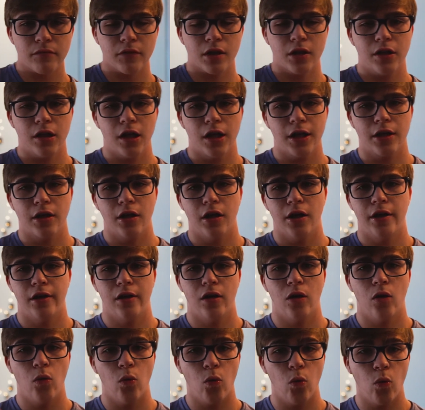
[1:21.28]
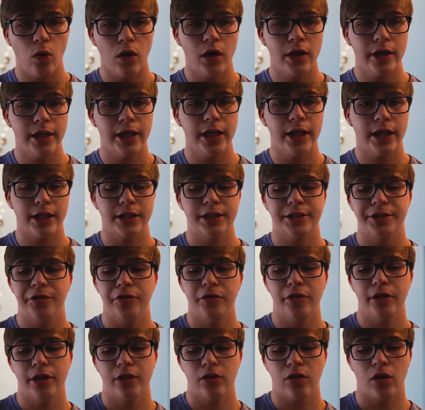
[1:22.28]
Nikon, one
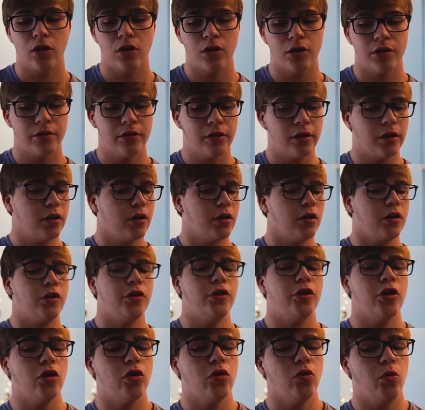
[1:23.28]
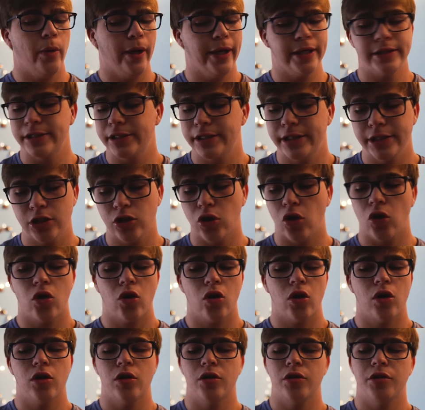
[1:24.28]
XQD card, no SD
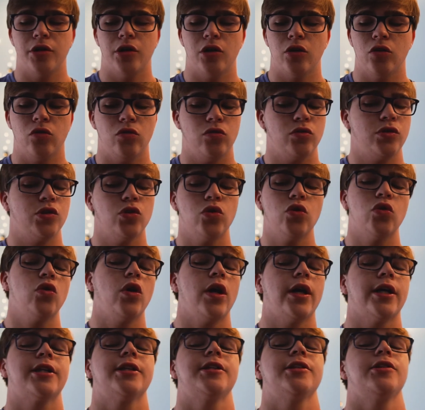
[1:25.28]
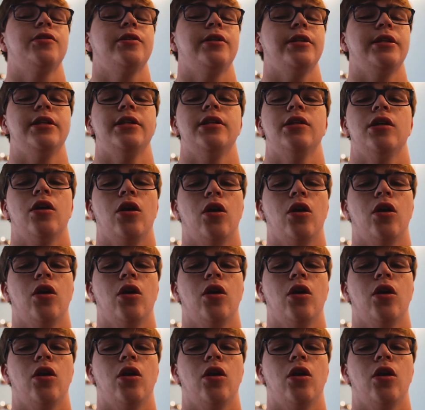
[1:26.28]
card, no dual XQD,